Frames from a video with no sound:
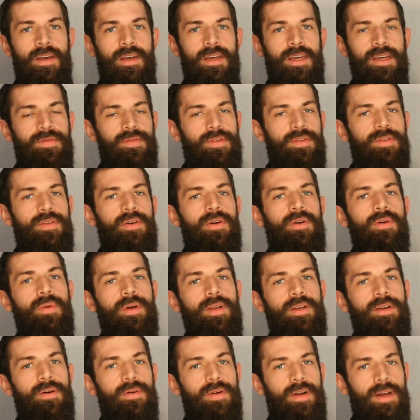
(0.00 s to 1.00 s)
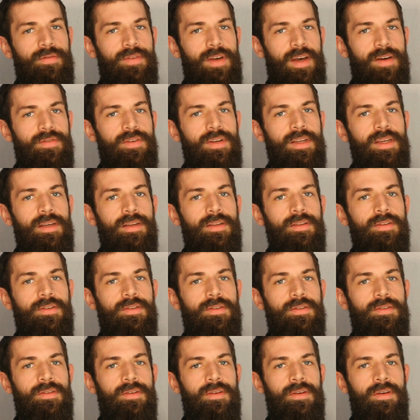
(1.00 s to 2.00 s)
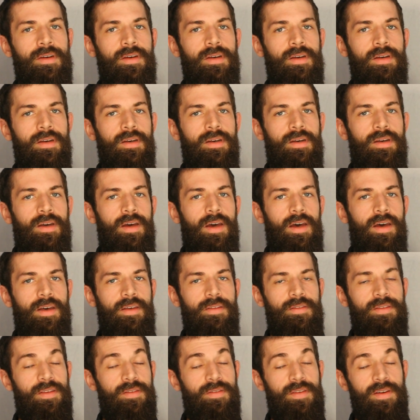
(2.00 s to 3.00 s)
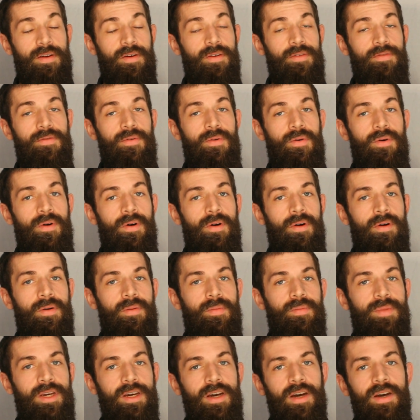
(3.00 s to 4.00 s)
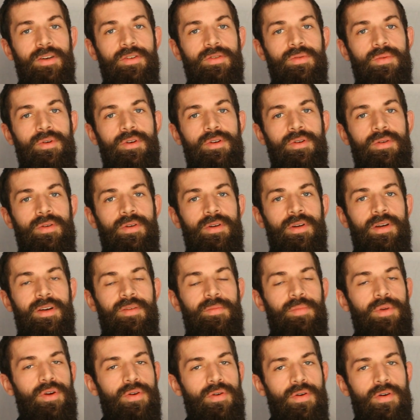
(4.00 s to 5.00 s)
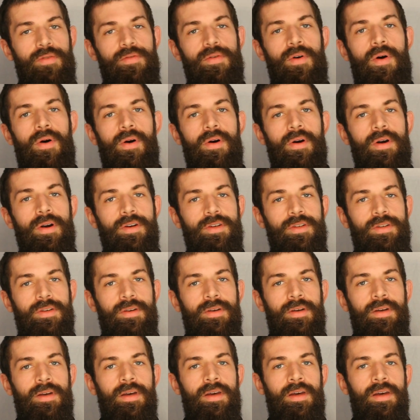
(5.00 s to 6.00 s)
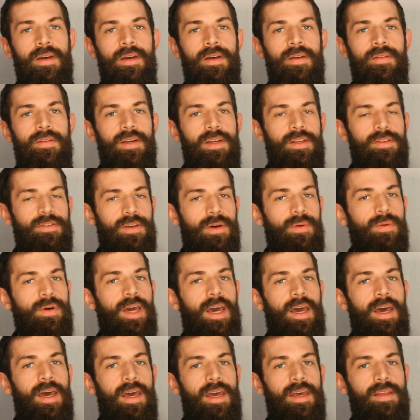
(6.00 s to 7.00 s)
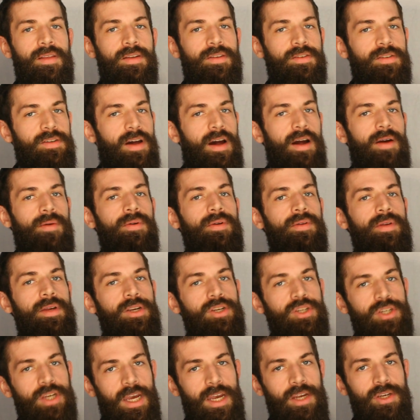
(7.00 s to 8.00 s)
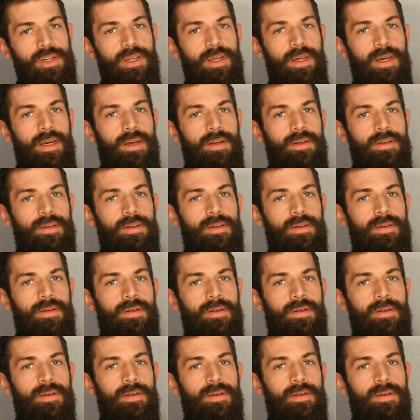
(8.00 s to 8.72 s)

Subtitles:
even though we don't have evidence, that therefore, because we're doing it pure of heart, that it's okay, that's not really changing it.